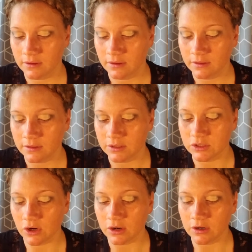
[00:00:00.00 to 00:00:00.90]
the
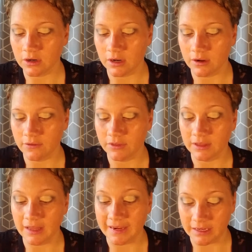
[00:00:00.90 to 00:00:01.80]
darker of the
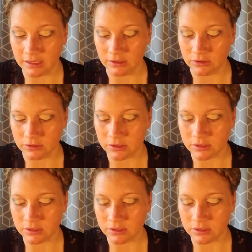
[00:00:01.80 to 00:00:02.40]
light colors.